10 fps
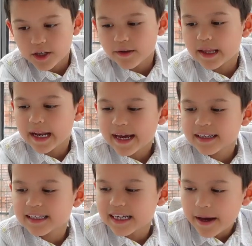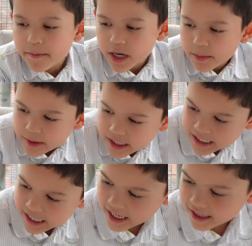So the next step, number
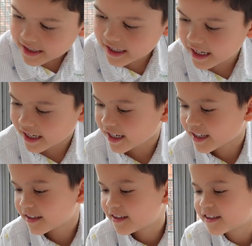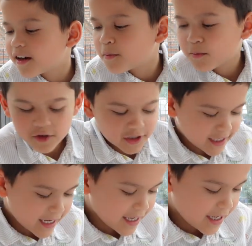six, is
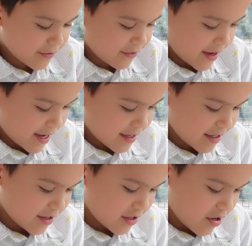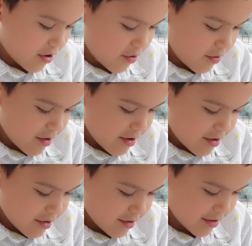Mustalifa. So
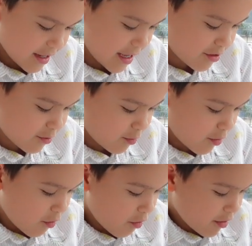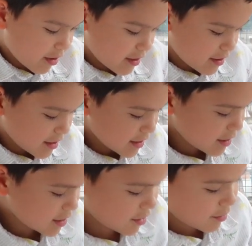let's walk.
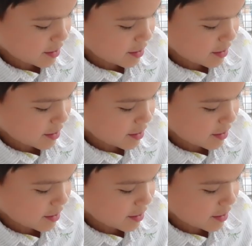So